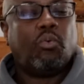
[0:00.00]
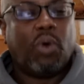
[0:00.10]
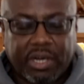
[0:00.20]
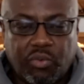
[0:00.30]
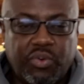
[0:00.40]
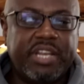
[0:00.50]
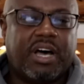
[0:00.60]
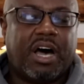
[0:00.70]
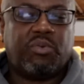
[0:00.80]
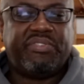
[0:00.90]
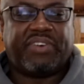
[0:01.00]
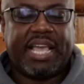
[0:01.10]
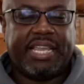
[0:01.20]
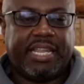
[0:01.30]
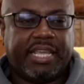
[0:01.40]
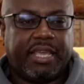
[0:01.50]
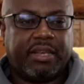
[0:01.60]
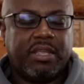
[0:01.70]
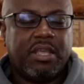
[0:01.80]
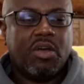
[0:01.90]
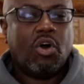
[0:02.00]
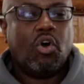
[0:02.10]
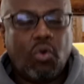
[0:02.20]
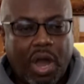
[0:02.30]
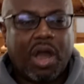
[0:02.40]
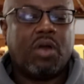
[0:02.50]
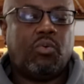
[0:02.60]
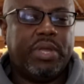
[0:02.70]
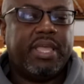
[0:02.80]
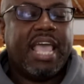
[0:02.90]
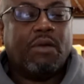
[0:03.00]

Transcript: What arena are we fighting in? Who are we?